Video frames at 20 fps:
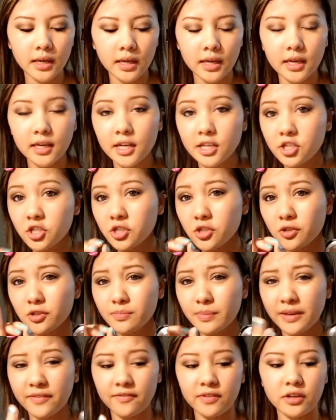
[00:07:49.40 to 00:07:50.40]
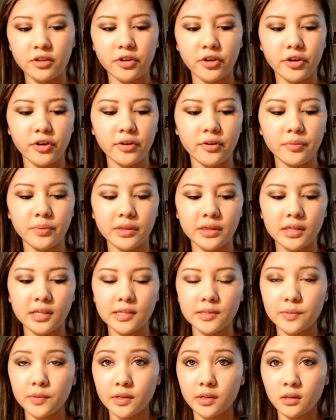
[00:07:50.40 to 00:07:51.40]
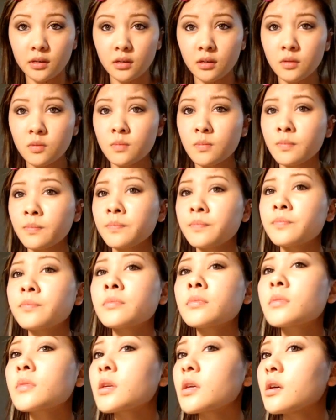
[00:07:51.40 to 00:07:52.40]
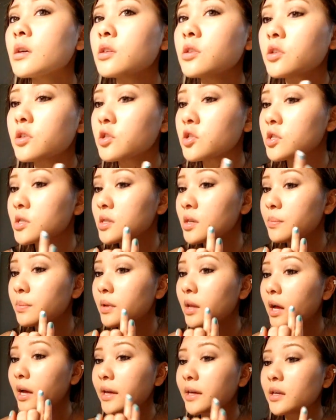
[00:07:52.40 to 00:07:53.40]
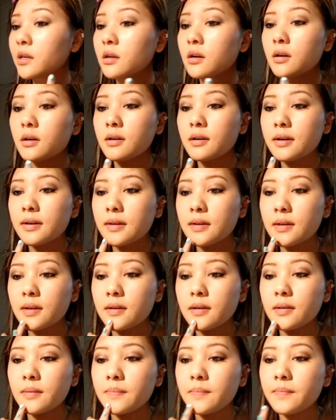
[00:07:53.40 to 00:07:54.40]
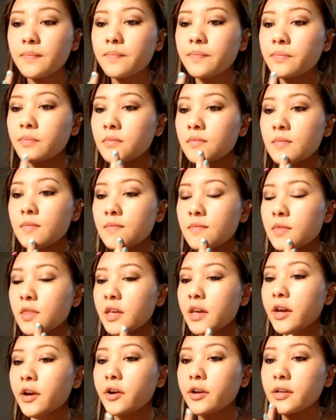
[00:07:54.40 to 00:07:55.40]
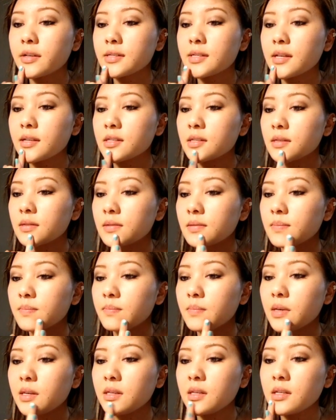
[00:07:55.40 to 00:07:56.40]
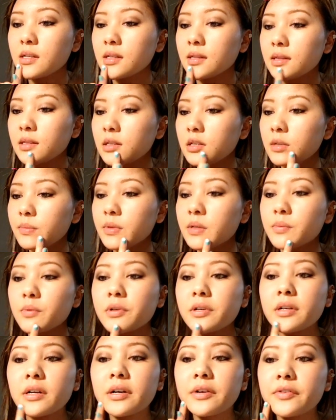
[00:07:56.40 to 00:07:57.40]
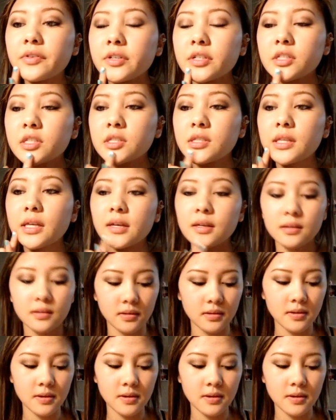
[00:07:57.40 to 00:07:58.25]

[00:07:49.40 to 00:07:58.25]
And I just use my finger with this one. And you could just apply it on the areas that may need a little bit more coverage, that